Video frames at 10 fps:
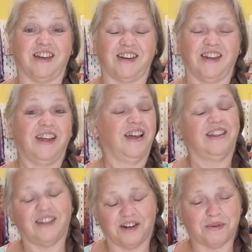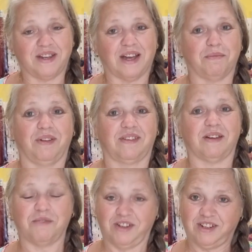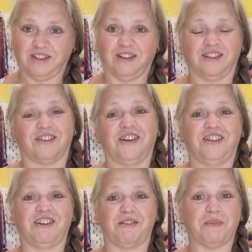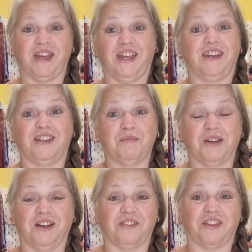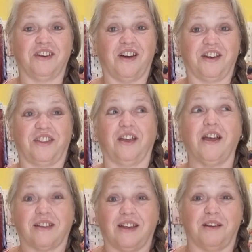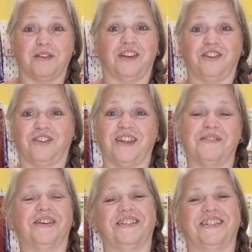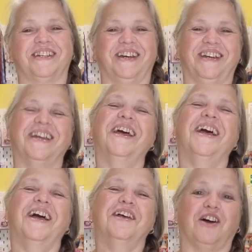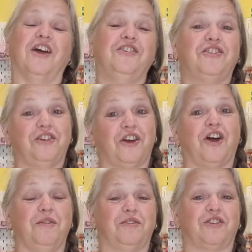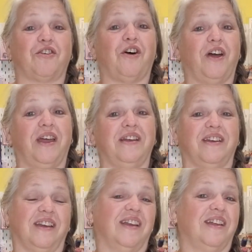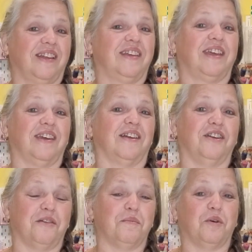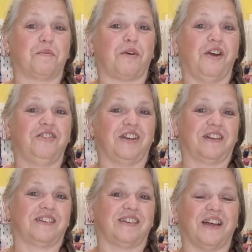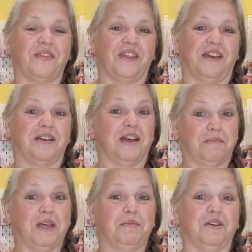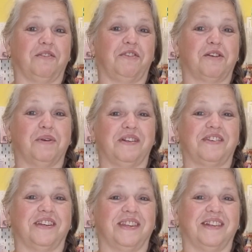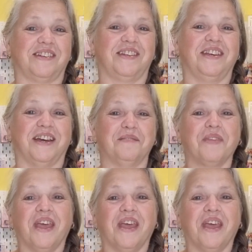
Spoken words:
done. And then I wake up with some ridiculous idea in my head in the middle of the night and I think, okay, I'm going to do that one today. I do hope to try and get a lot more projects done that people have requested this year.